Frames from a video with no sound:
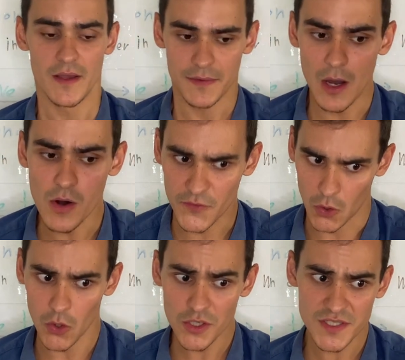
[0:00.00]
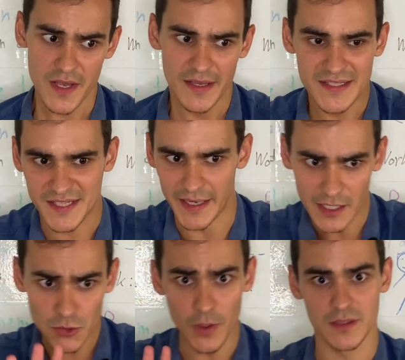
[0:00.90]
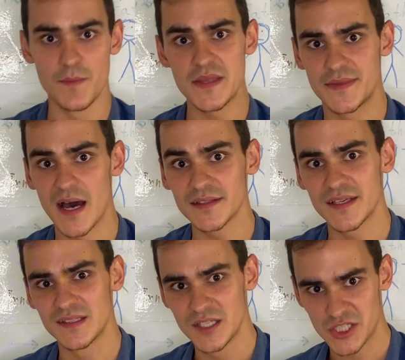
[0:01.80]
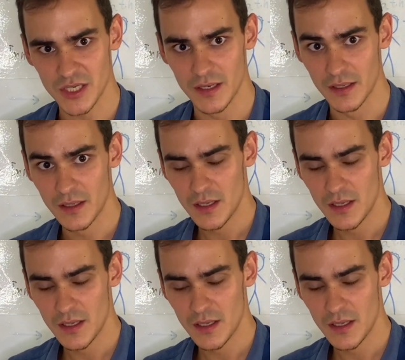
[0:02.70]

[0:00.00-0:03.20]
Now, of course, it's hard to admit that initially,